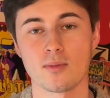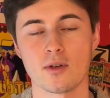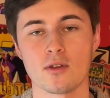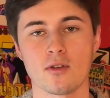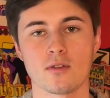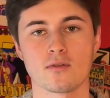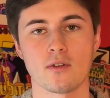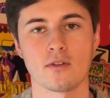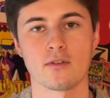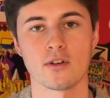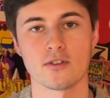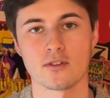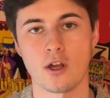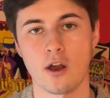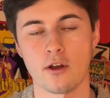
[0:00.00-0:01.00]
useful for
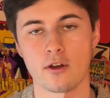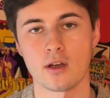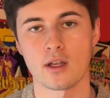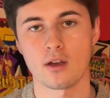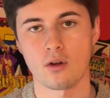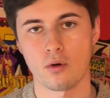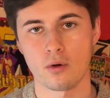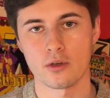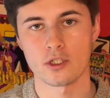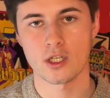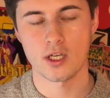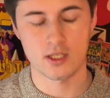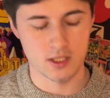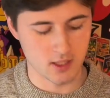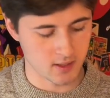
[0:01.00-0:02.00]
targeting chord
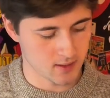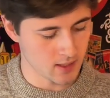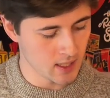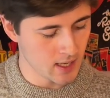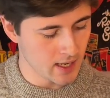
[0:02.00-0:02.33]
changes,